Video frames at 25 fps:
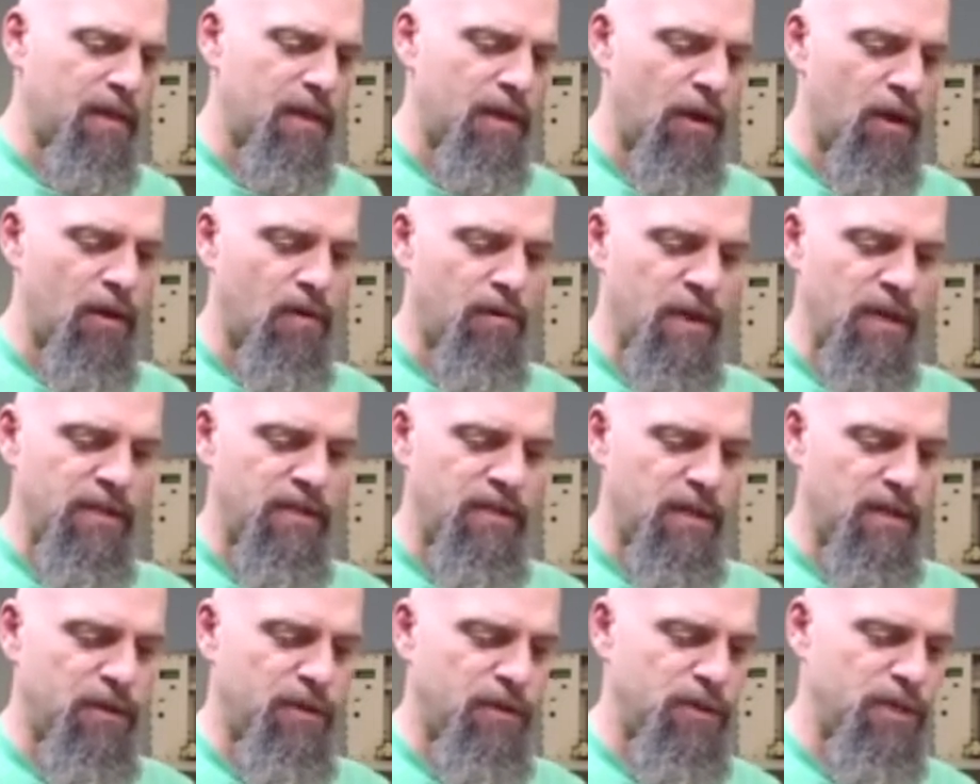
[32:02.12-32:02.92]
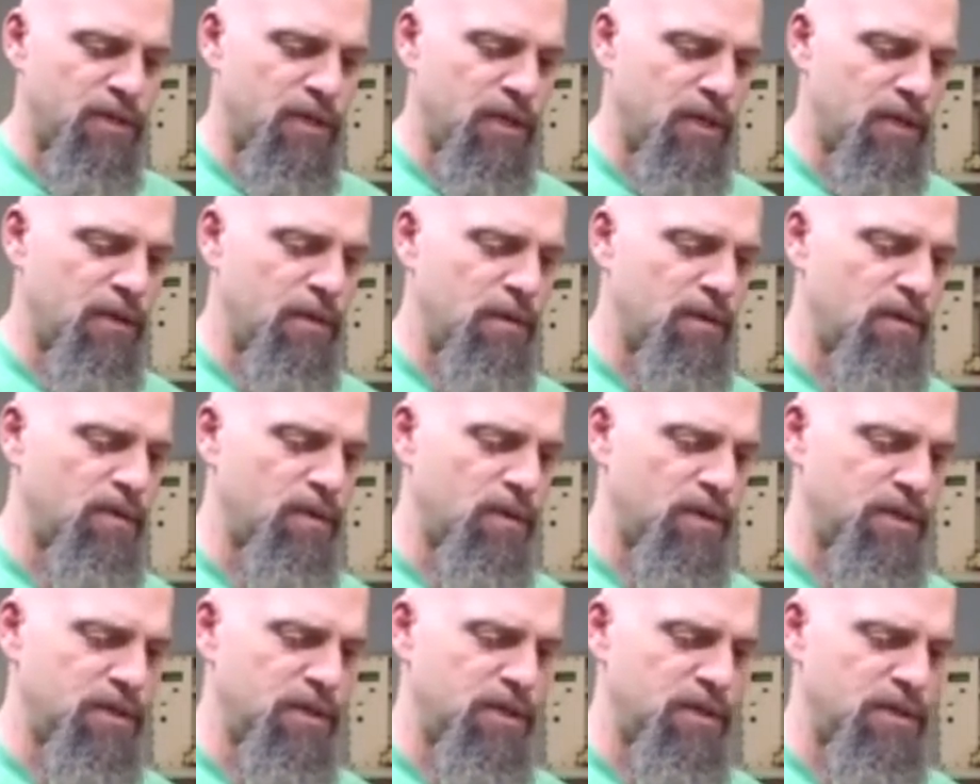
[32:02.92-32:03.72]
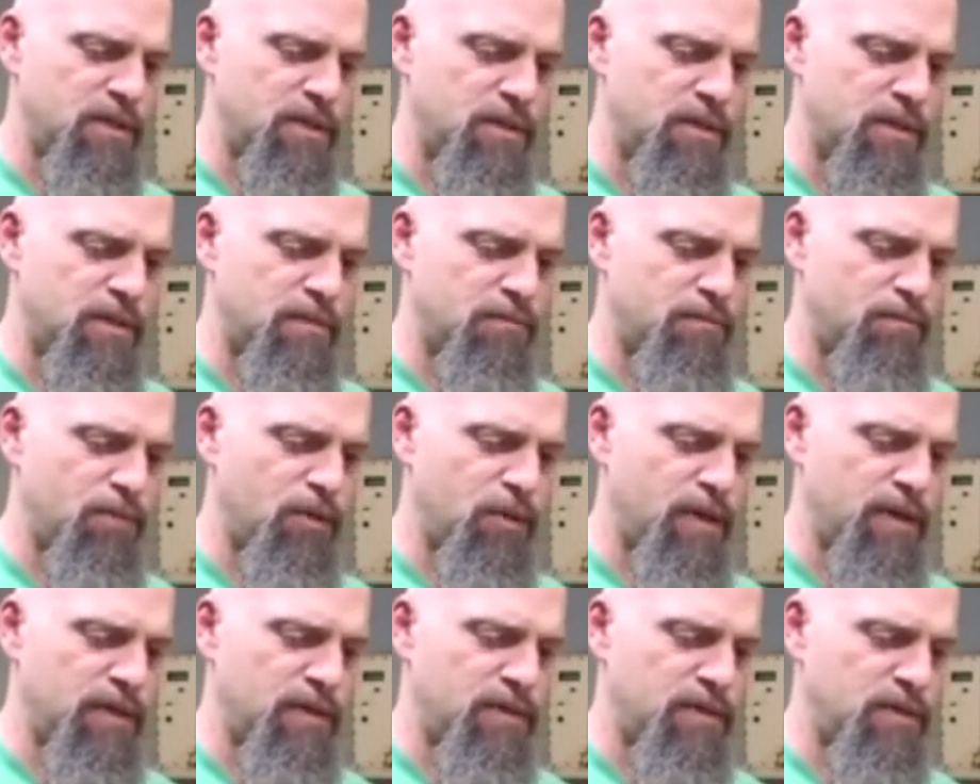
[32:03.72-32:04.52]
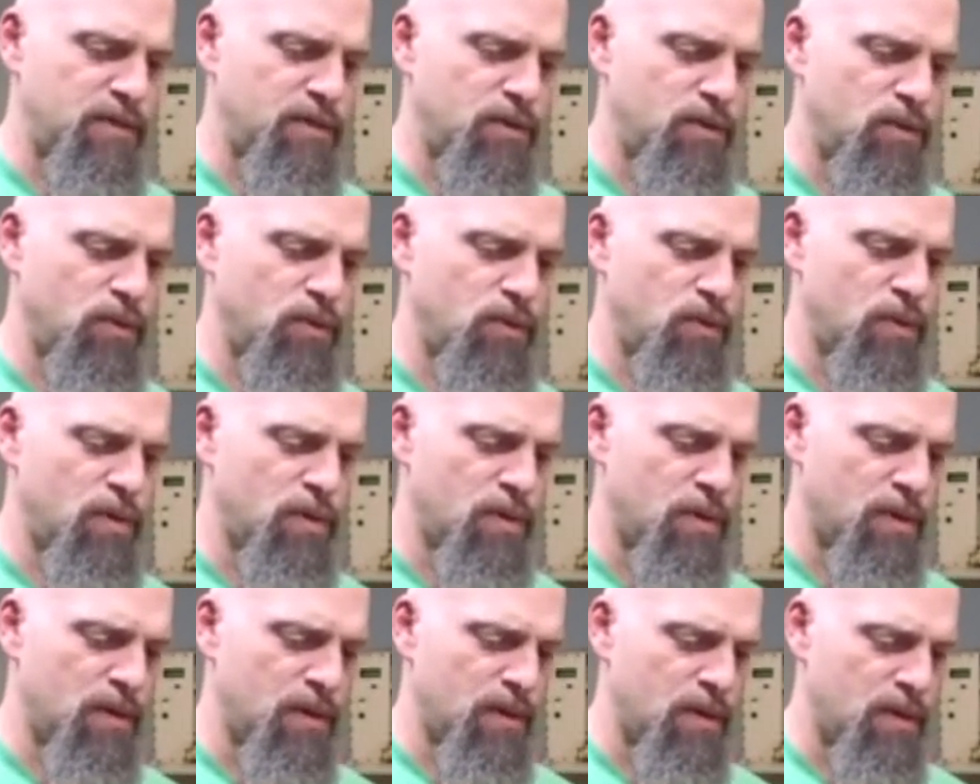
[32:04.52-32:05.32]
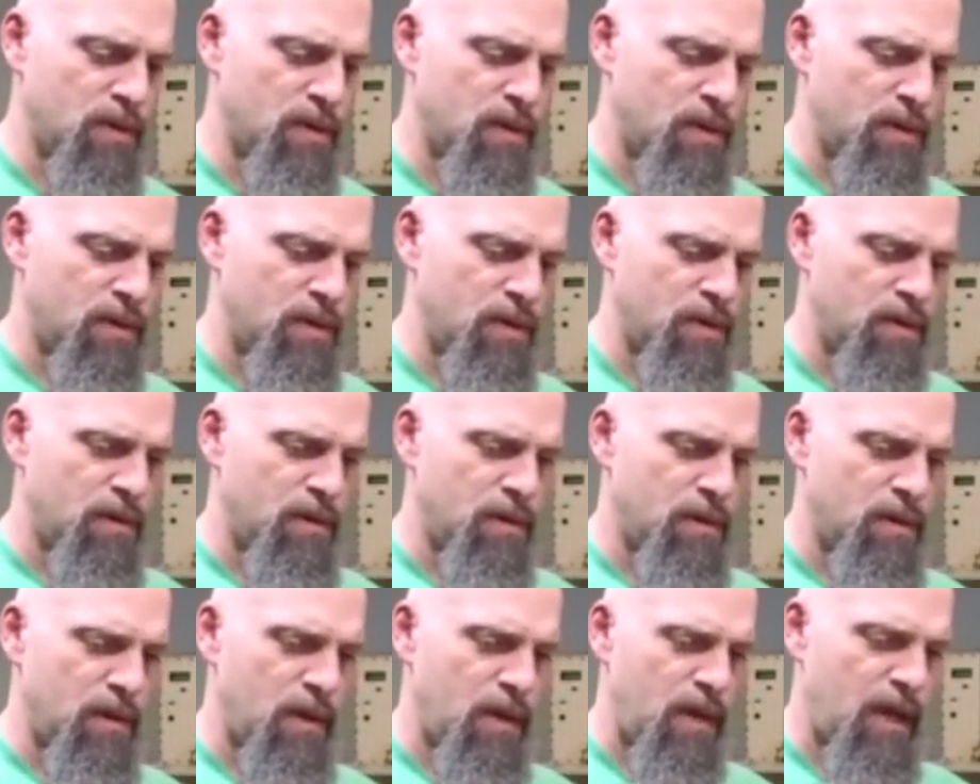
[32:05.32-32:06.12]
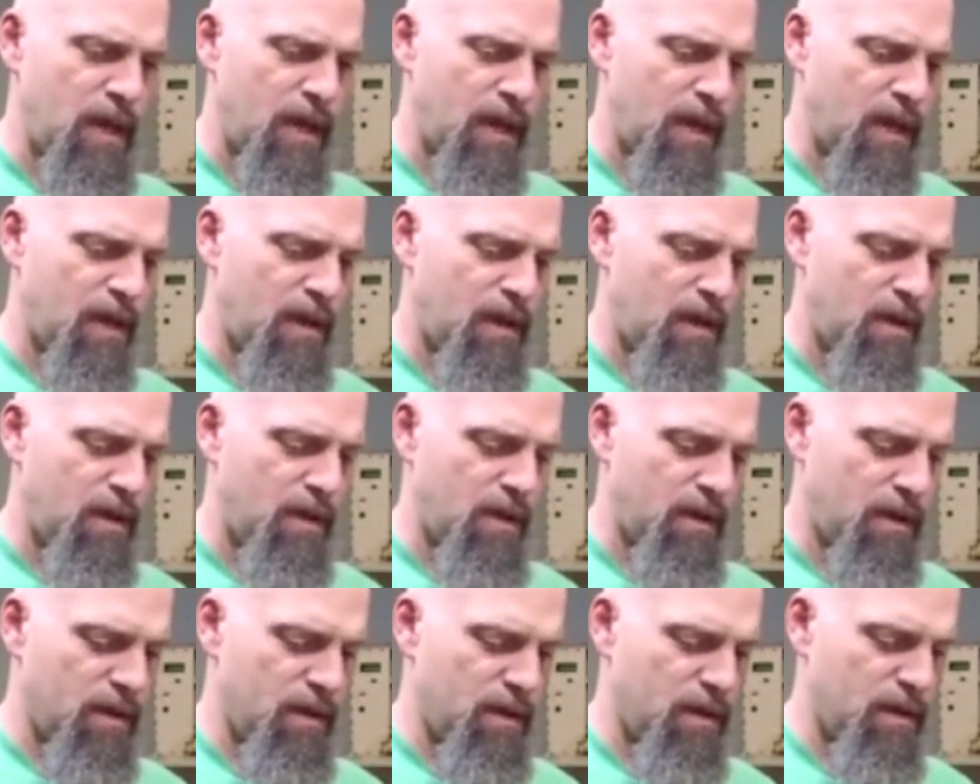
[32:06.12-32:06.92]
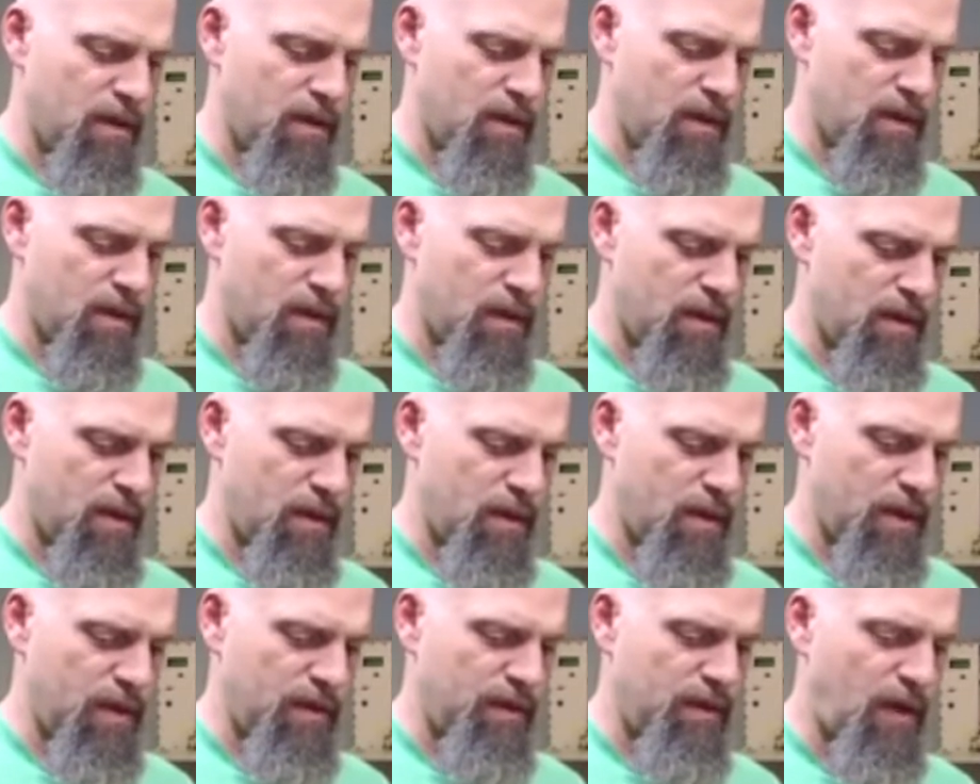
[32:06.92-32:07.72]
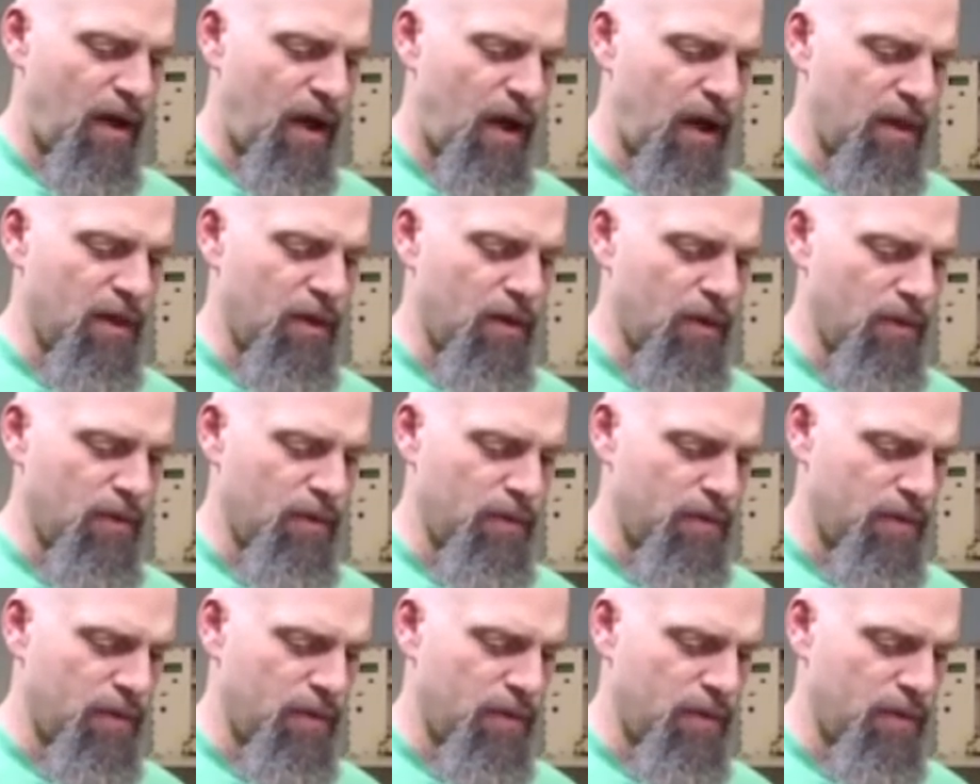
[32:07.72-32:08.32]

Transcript: low resolution, which is 0.2, and it's hollow.